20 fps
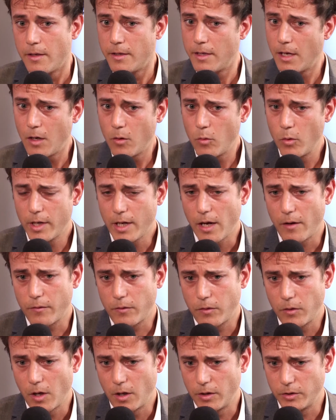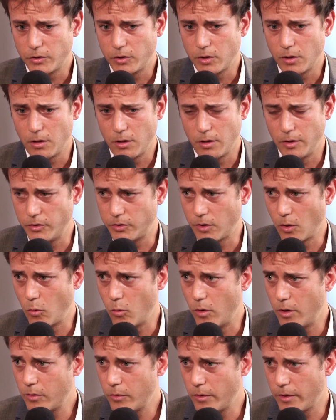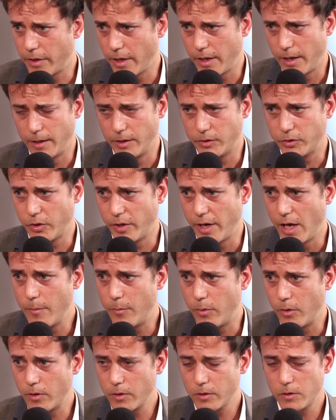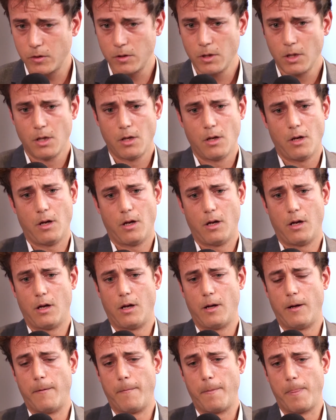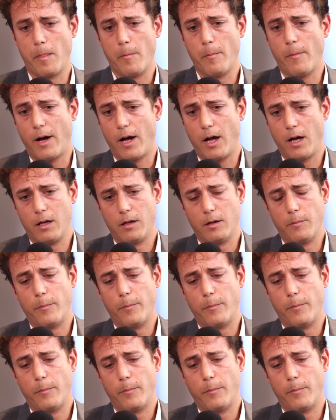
Yeah, we have done some, some work with uh, some airports. Um, my